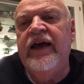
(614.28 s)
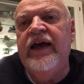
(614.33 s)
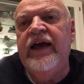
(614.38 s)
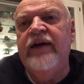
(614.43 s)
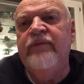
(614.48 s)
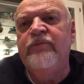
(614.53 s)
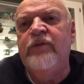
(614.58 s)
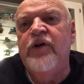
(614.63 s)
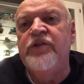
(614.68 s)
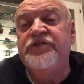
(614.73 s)

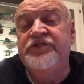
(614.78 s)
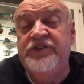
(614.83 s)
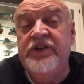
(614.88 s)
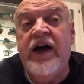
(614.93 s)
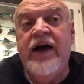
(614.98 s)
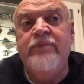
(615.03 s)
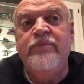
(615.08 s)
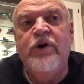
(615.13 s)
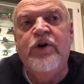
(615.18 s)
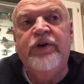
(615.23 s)
both
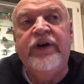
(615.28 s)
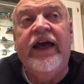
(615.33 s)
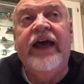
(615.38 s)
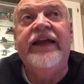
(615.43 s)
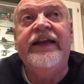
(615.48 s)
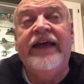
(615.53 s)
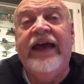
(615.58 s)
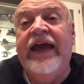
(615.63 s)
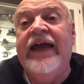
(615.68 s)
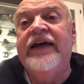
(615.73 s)
Zomboat and
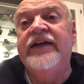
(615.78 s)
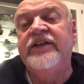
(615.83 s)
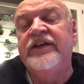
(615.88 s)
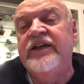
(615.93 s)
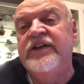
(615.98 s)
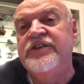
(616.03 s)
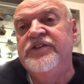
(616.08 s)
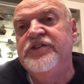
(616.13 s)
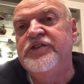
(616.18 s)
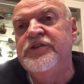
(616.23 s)

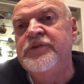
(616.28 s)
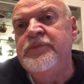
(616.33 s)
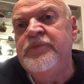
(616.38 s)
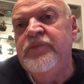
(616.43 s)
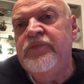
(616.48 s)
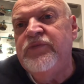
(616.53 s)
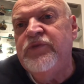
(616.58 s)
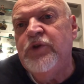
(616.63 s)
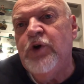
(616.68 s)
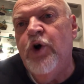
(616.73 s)
Aliens,
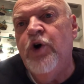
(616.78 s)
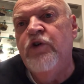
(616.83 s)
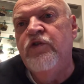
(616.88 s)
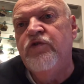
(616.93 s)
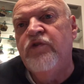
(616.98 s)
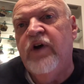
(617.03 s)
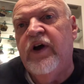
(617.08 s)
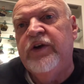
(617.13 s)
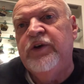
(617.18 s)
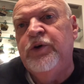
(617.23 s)

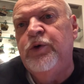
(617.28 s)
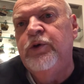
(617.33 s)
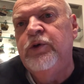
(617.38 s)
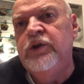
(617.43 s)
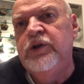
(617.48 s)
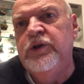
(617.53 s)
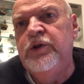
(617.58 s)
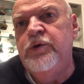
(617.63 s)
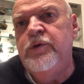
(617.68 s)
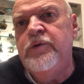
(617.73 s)
over on
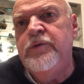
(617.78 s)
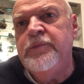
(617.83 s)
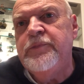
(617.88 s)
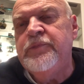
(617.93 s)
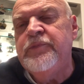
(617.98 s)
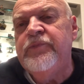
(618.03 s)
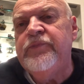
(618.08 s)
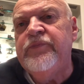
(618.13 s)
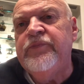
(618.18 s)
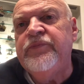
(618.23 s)
Hulu.
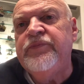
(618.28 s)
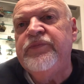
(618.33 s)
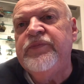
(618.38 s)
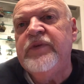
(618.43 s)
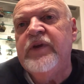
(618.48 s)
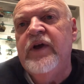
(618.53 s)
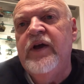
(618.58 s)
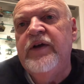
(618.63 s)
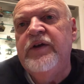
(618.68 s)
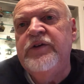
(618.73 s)

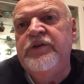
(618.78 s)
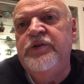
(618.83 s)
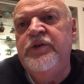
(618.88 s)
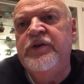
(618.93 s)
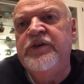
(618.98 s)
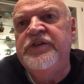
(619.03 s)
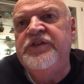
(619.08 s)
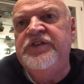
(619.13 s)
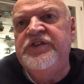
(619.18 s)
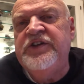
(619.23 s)
Two
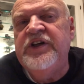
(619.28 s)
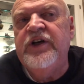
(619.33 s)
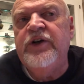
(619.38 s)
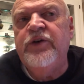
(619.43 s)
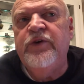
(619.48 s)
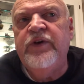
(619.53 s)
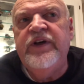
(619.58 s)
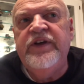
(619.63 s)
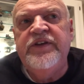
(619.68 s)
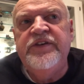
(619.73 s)
good
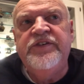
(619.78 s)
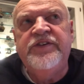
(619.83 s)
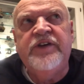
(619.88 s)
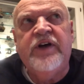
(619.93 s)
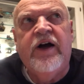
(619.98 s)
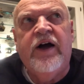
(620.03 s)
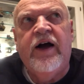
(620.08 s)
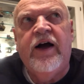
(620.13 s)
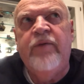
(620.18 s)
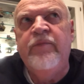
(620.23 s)
series.
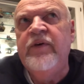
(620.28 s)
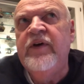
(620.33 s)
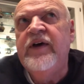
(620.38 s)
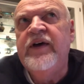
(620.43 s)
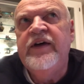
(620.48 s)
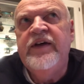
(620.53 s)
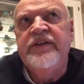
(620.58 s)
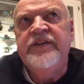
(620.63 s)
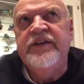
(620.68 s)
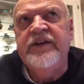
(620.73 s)

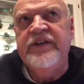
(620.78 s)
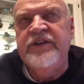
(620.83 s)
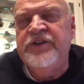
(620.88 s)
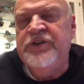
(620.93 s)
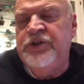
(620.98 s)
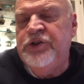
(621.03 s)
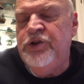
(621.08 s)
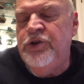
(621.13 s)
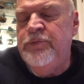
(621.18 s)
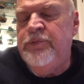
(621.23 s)
The
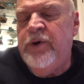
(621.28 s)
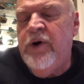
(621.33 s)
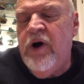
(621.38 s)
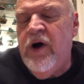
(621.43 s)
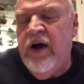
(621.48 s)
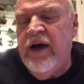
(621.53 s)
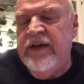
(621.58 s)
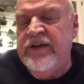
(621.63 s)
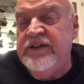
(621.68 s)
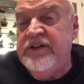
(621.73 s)

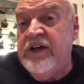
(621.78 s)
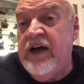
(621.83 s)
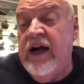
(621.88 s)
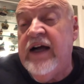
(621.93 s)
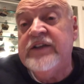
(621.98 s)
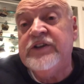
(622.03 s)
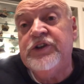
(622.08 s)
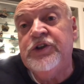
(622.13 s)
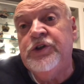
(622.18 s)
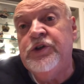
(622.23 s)
two-part
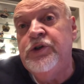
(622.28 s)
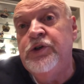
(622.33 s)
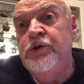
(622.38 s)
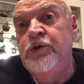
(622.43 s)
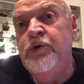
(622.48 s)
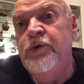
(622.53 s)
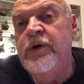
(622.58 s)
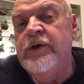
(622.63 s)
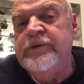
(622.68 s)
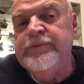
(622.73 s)
Doctor
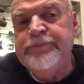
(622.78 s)
Who